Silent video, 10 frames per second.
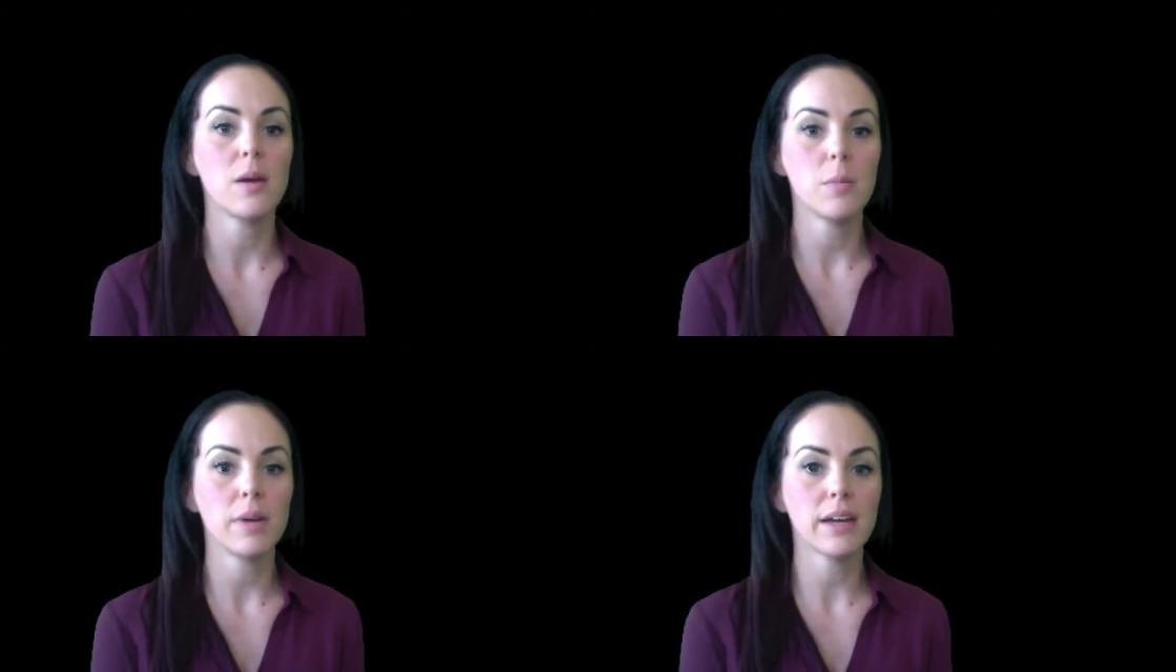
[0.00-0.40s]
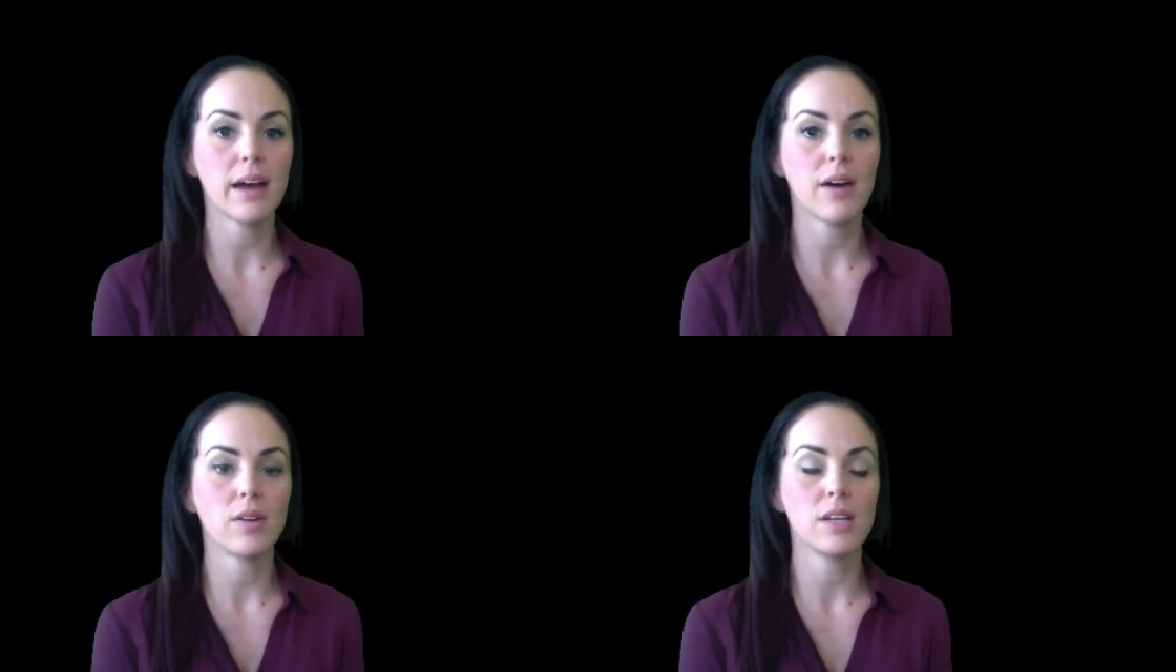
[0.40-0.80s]
pick
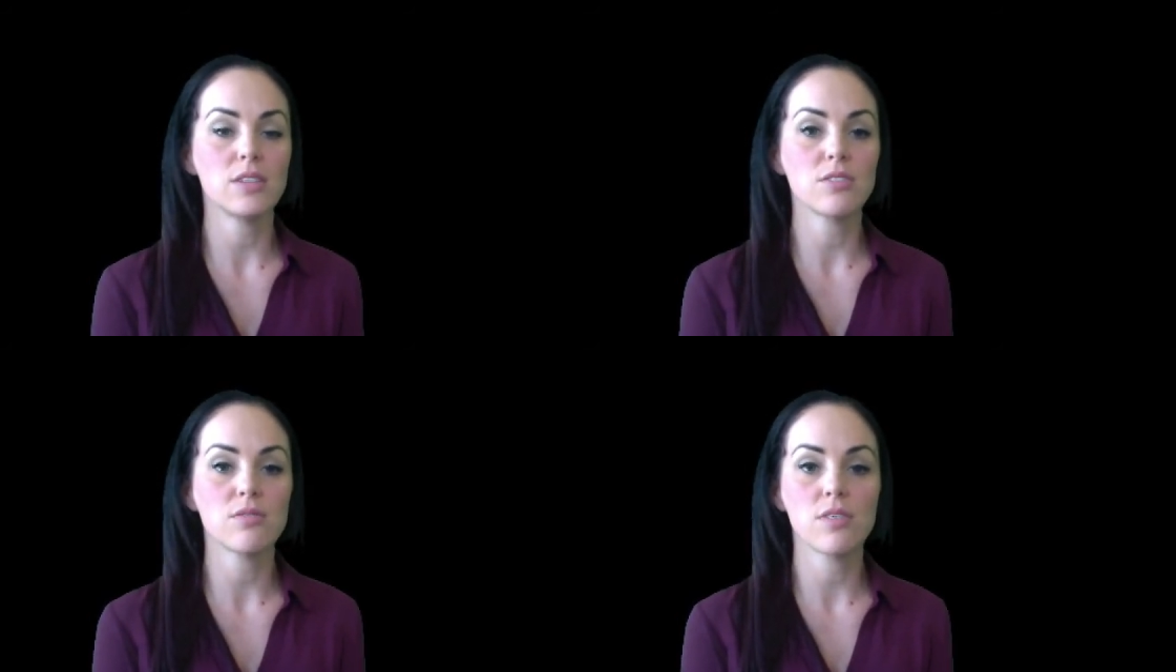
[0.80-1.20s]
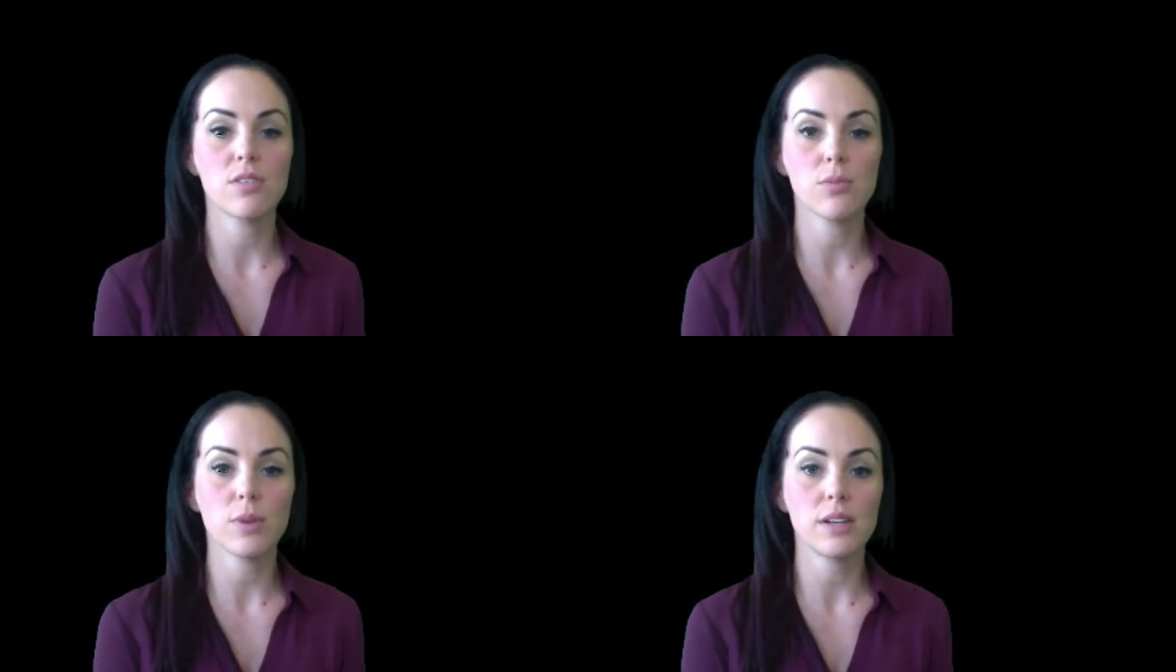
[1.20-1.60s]
out each of the
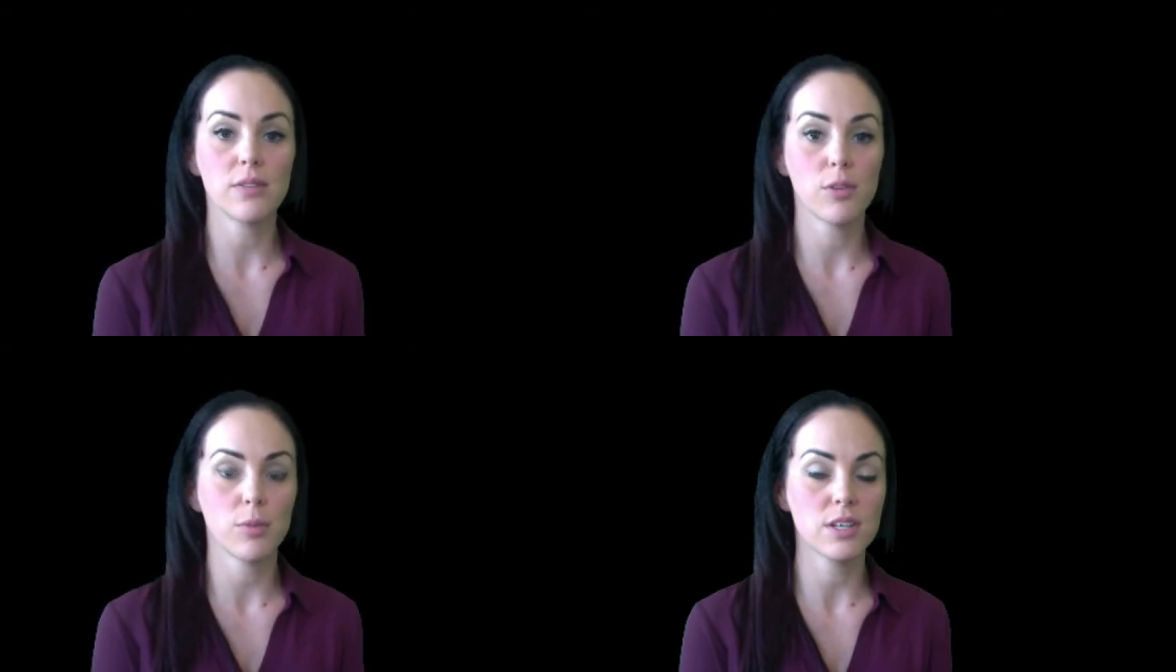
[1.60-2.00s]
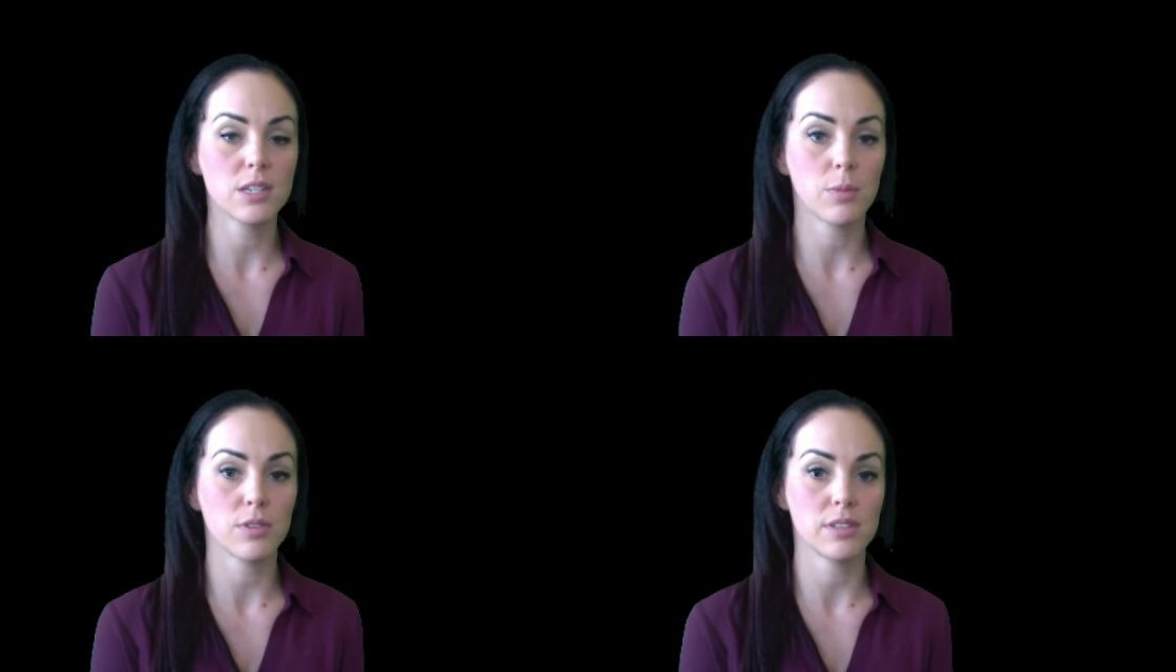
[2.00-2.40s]
3 different
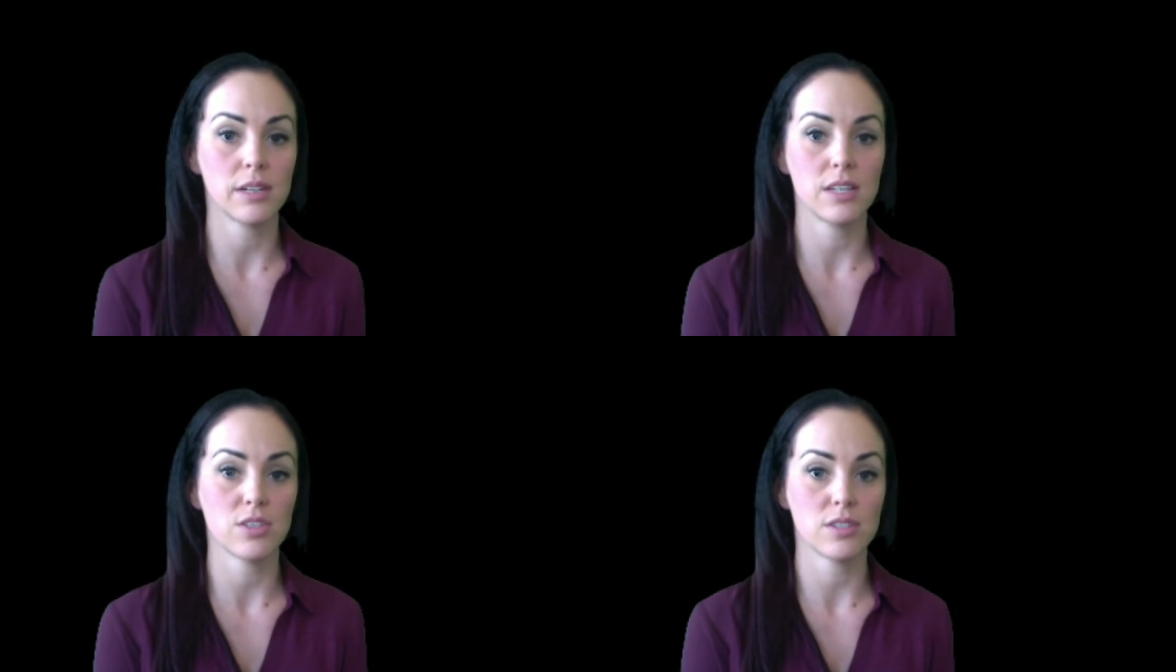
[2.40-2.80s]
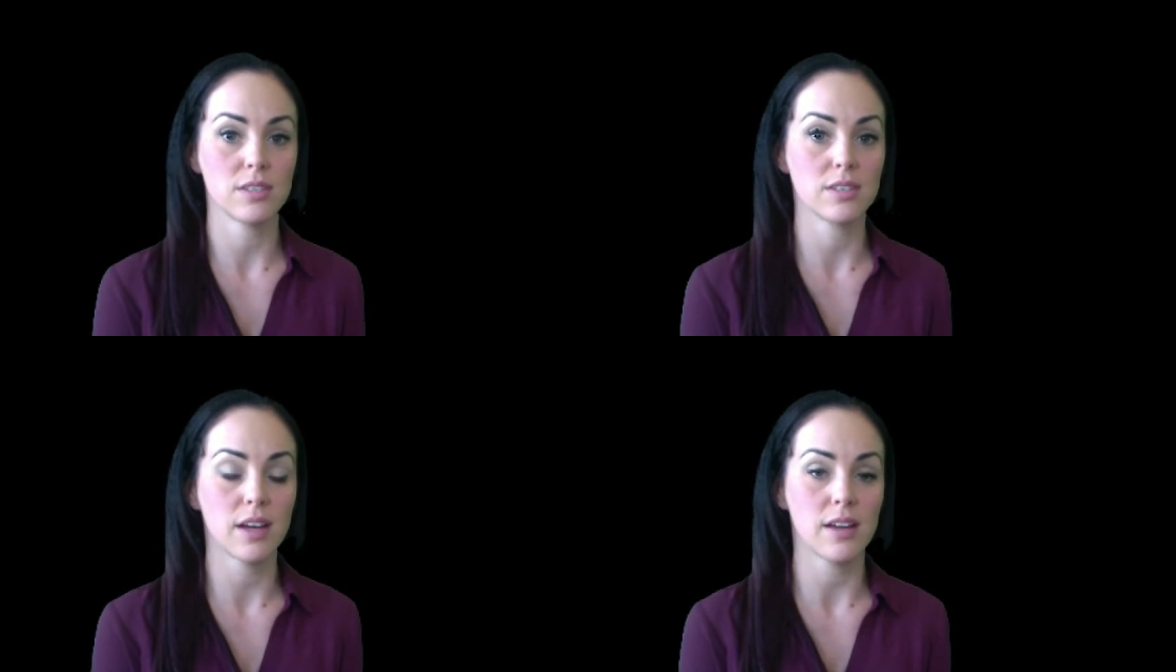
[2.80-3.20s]
principles that I just
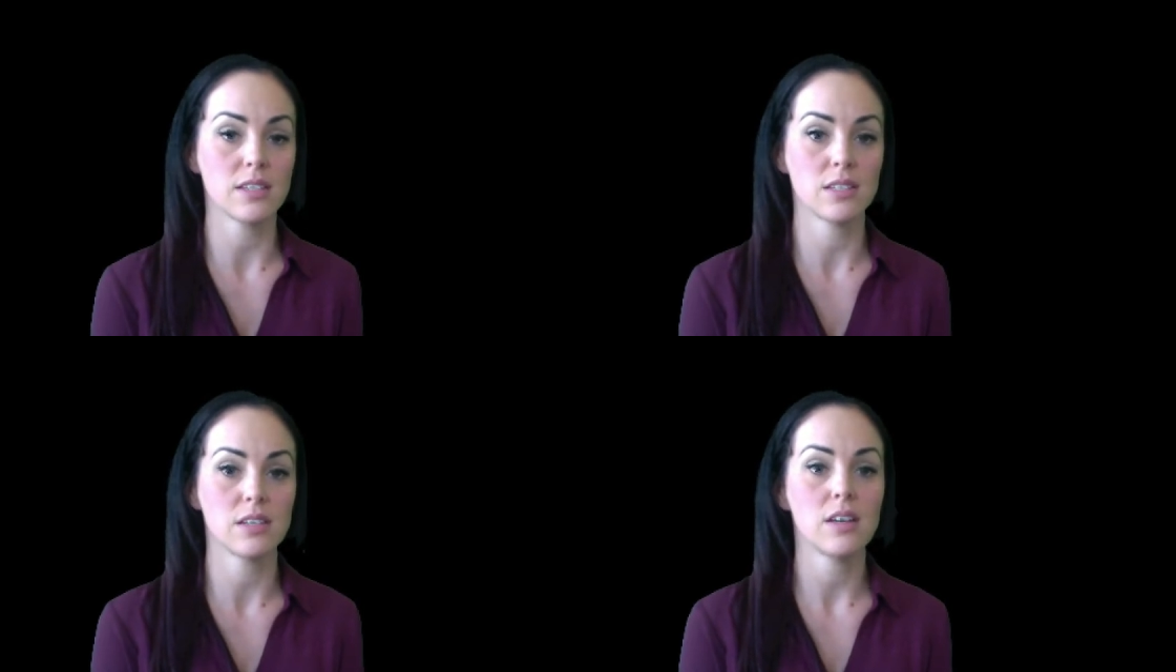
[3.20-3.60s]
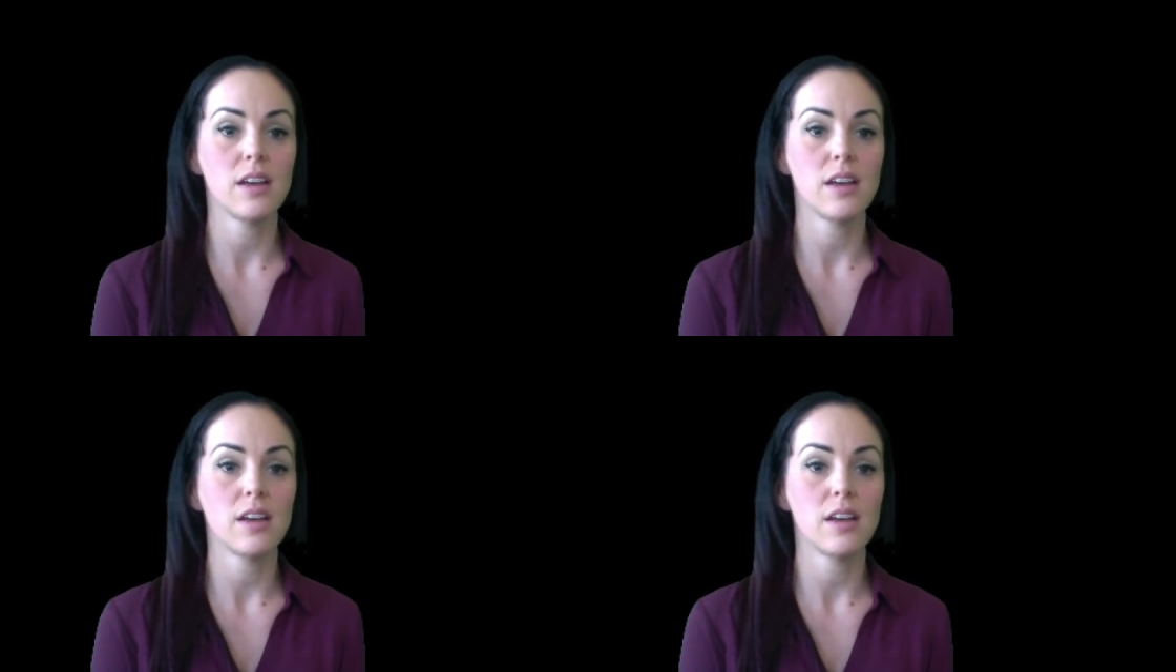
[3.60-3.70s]
discussed